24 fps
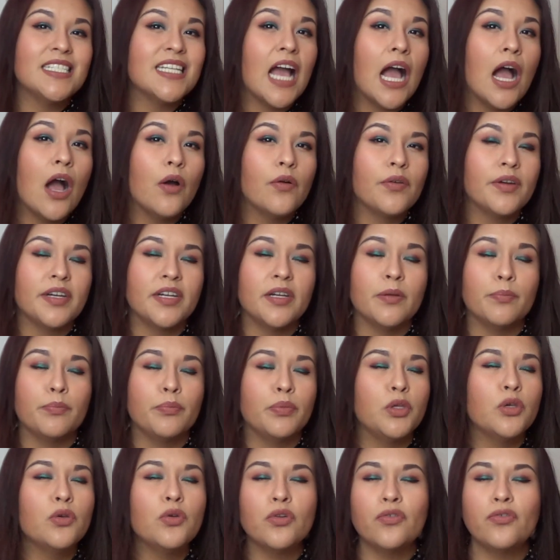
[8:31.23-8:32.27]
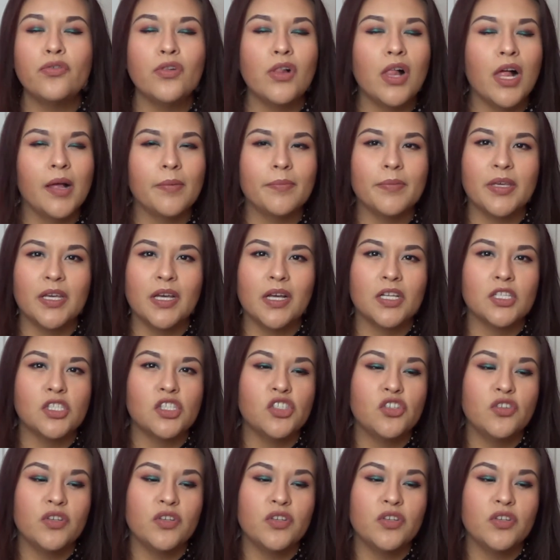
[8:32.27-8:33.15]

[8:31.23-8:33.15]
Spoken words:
down in a beautiful ambiance.